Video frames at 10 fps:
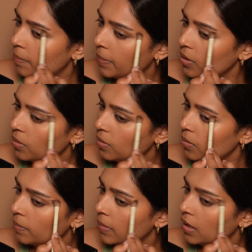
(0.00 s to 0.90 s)

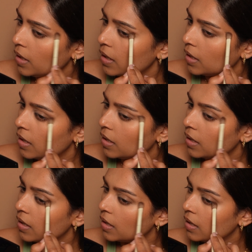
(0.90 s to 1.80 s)
Boom.
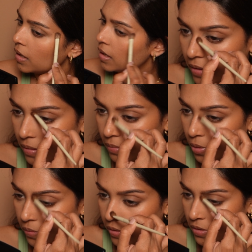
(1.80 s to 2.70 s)
And just bring
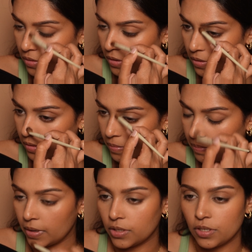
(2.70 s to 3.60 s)
whatever is on your
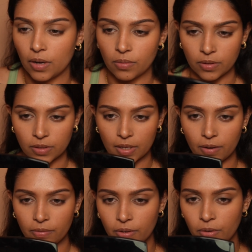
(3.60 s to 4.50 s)
brush down the side of your